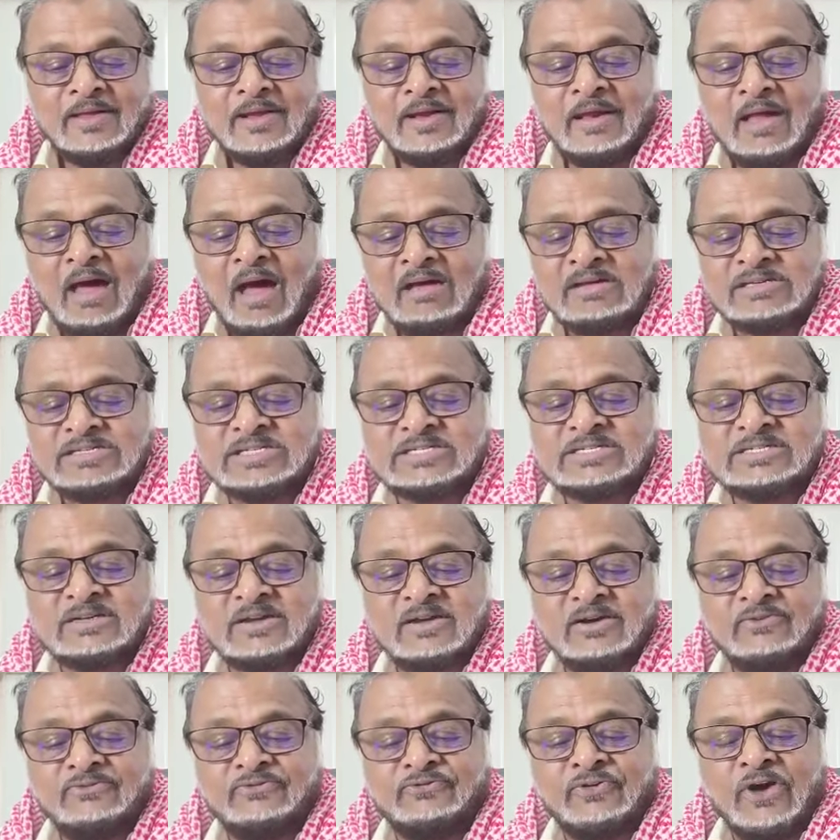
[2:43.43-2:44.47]
Last
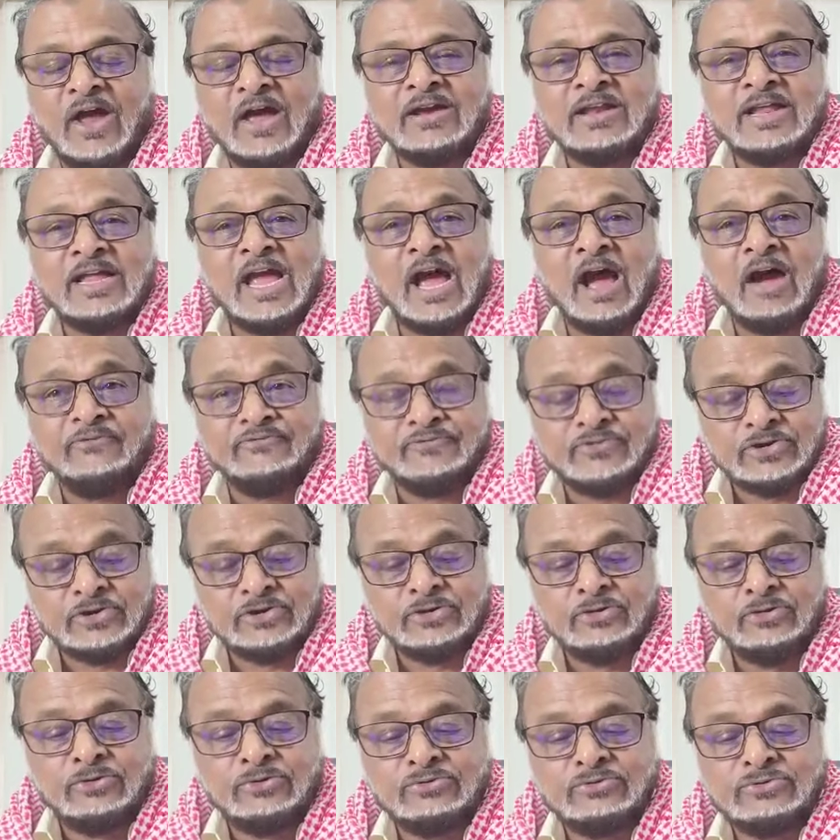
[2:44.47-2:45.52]
Friday
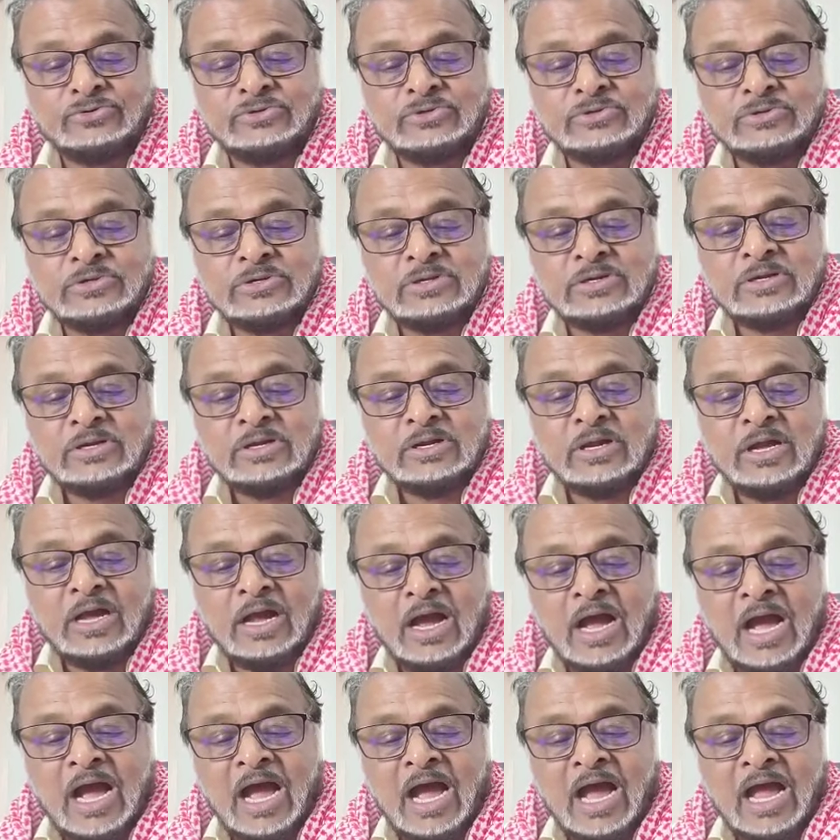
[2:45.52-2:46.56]
afternoon,
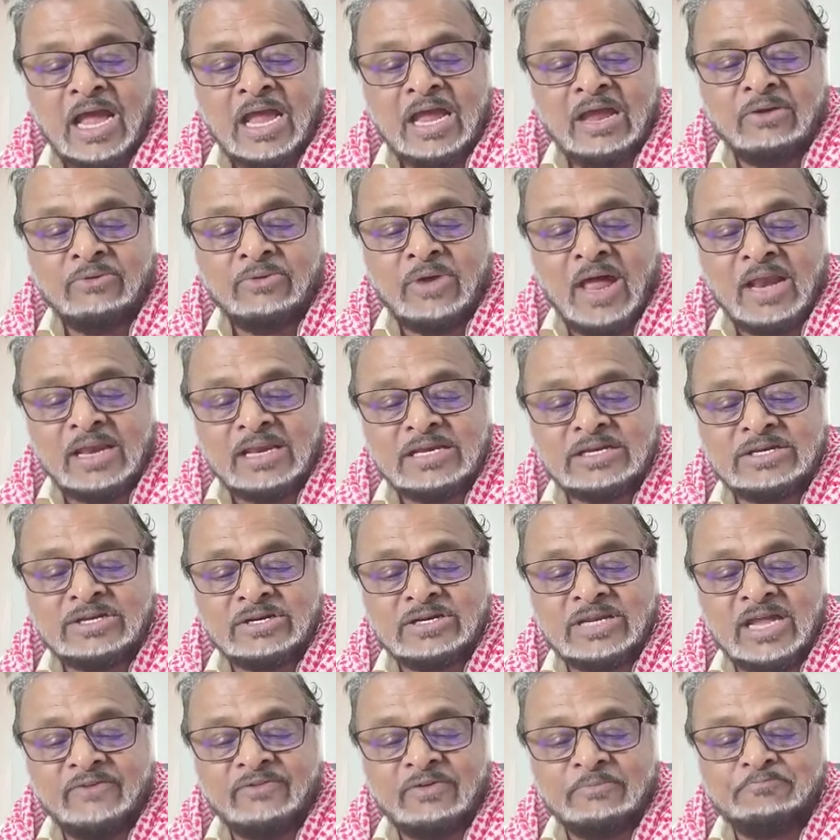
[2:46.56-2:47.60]
I ran into
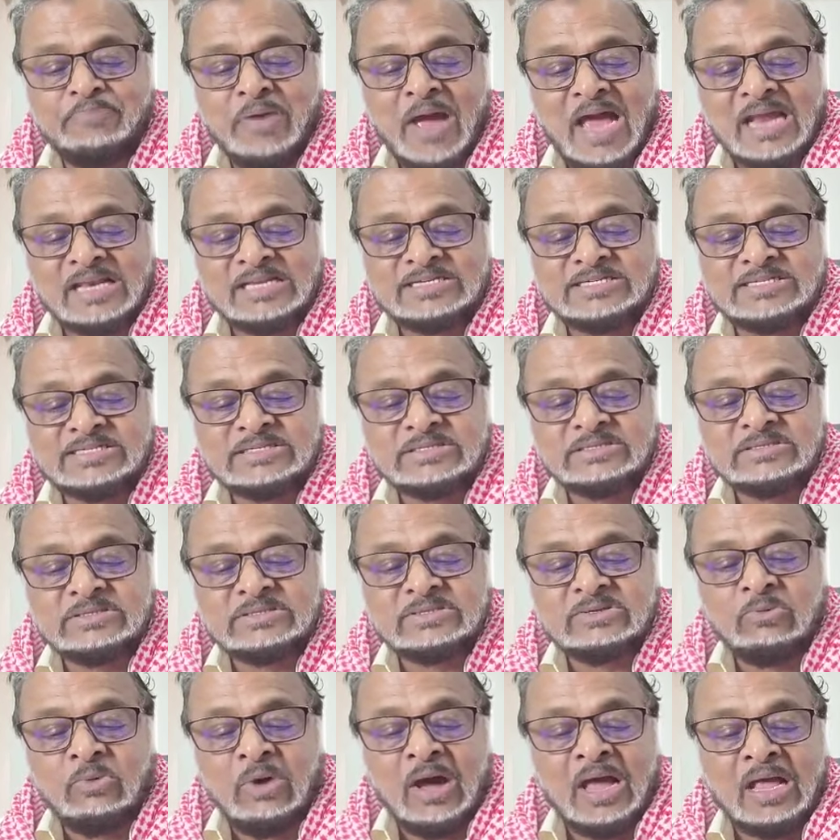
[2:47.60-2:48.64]
David
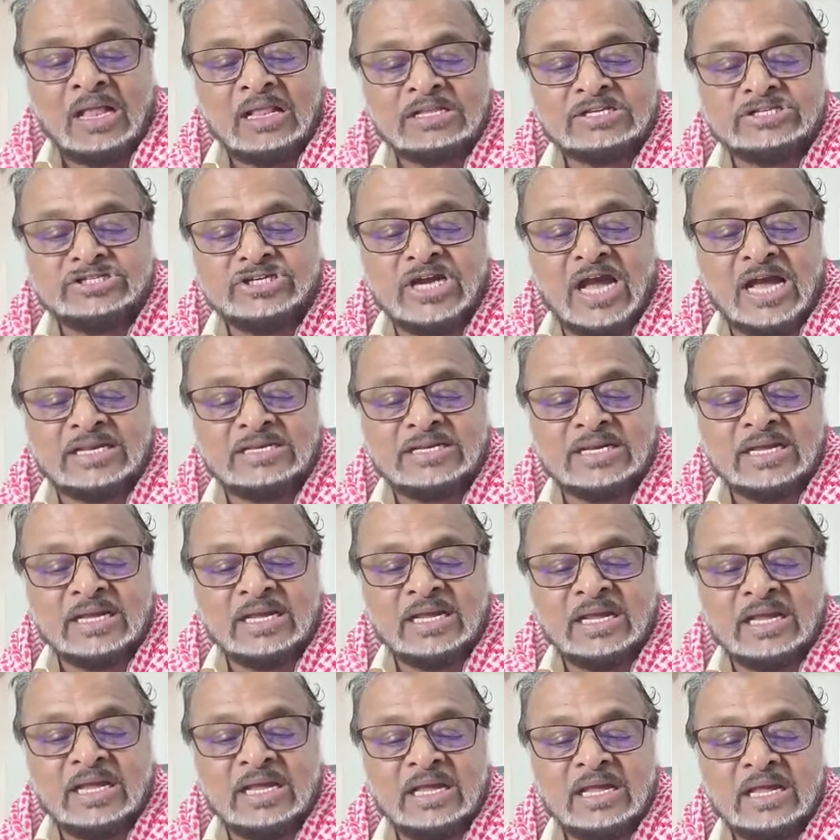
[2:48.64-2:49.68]
Patterson while
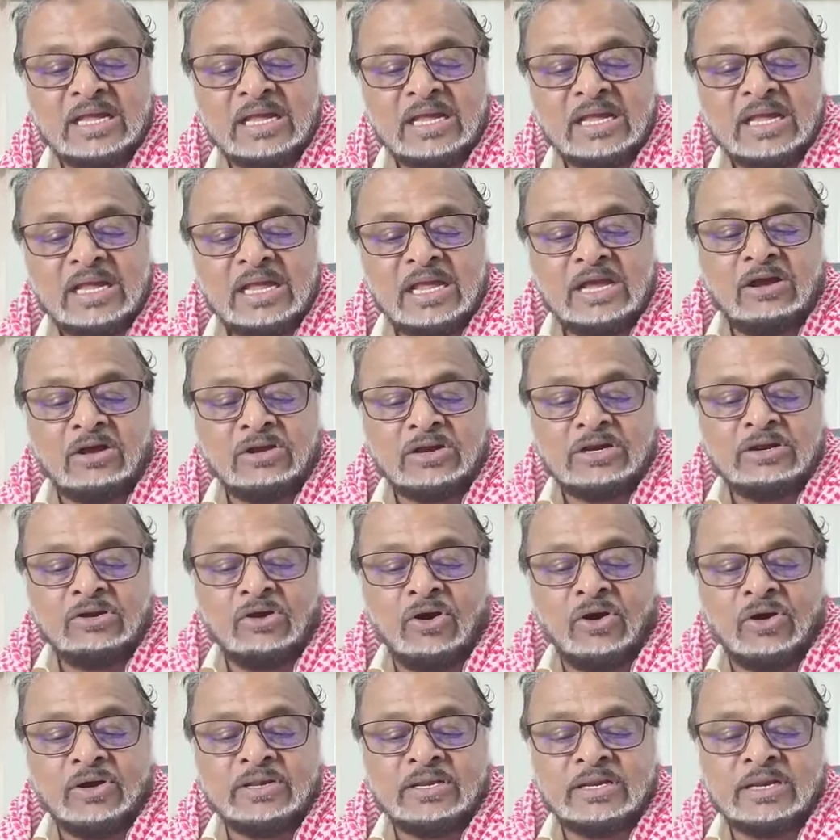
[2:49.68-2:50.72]
chatting. He got
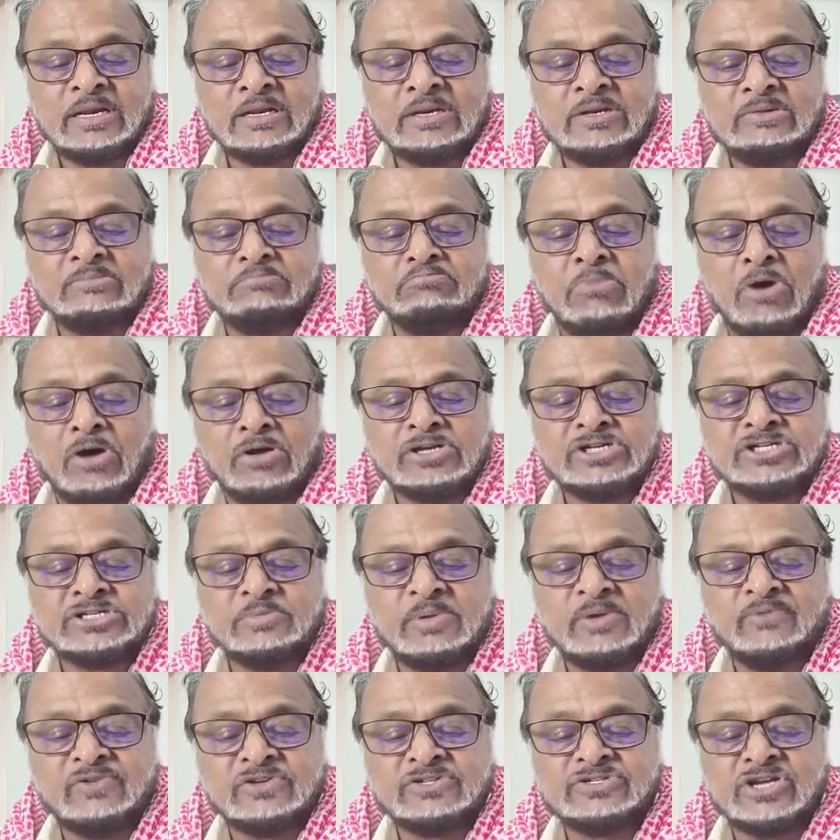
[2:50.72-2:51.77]
annoyed and admonished
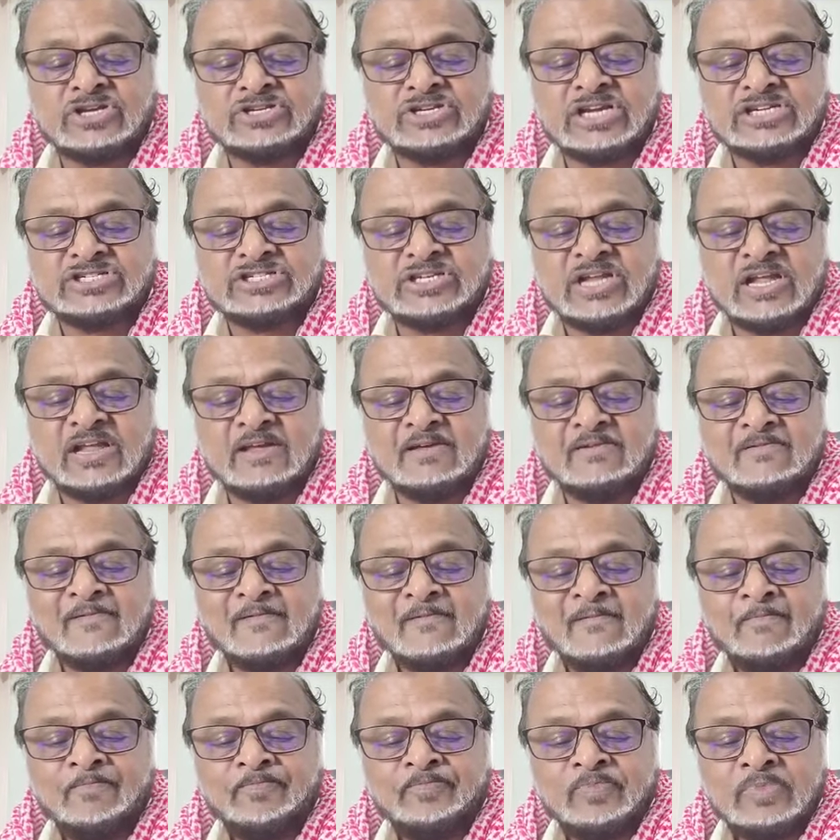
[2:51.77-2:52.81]
me for suggesting
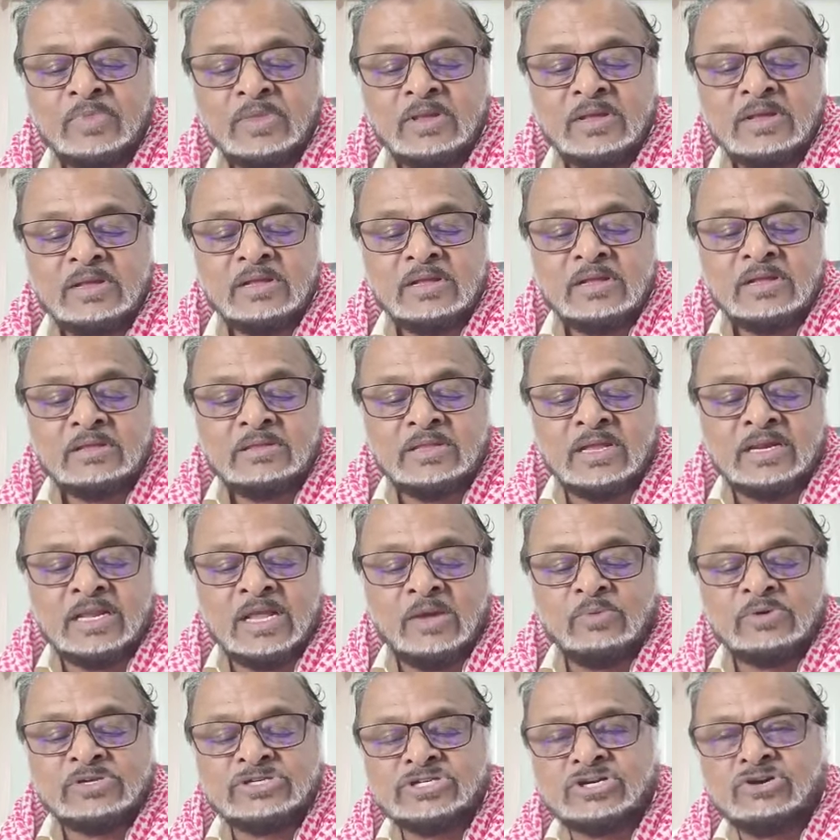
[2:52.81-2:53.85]
that he
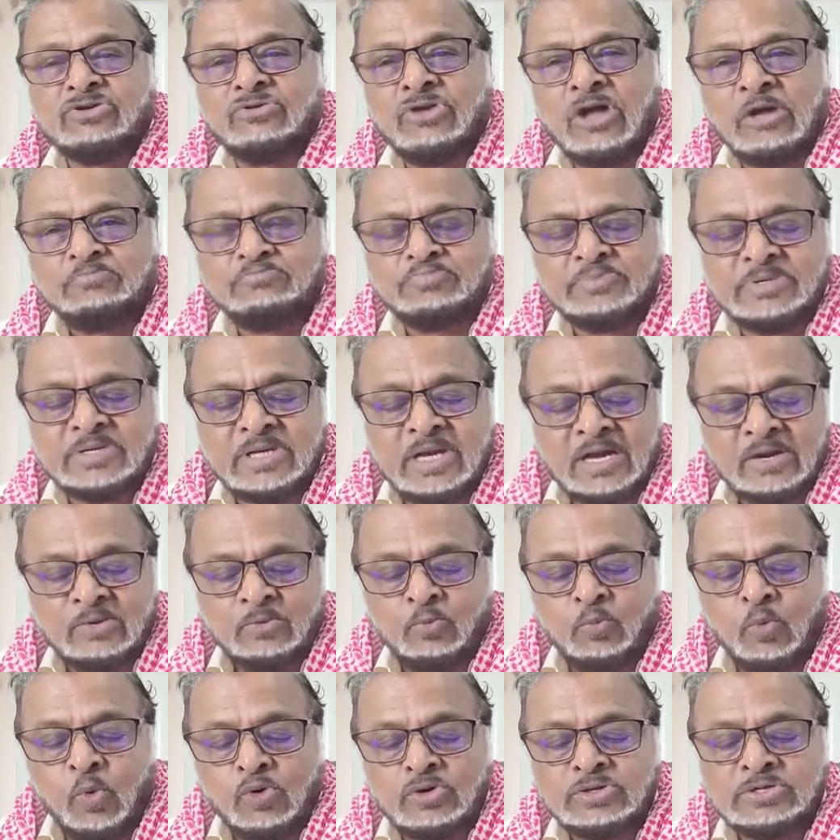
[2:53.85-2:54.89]
was corrupt
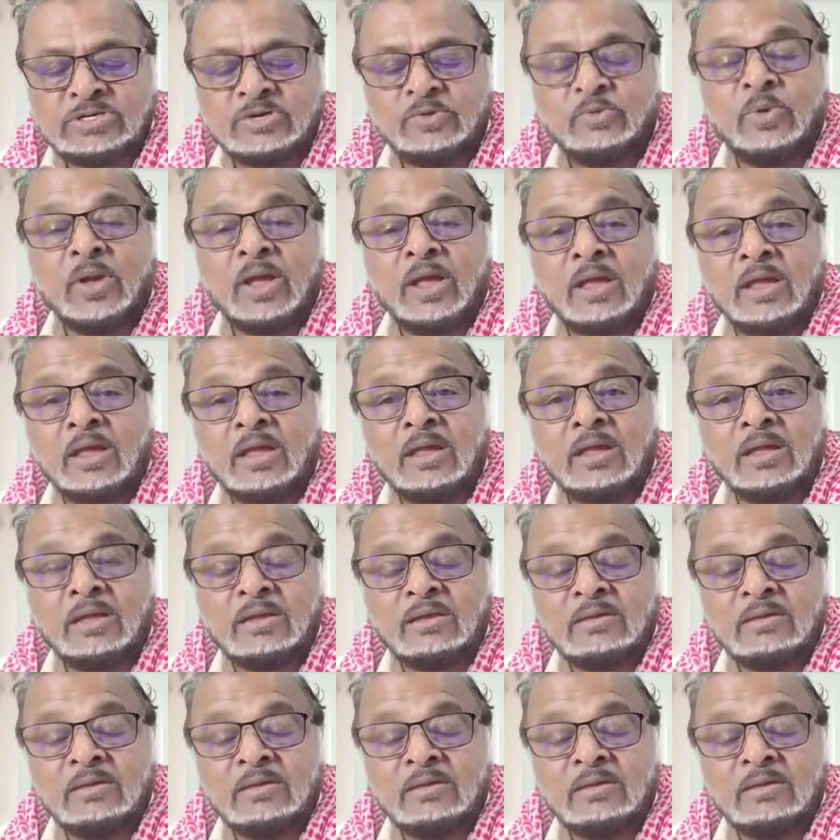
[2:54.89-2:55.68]
and walked away.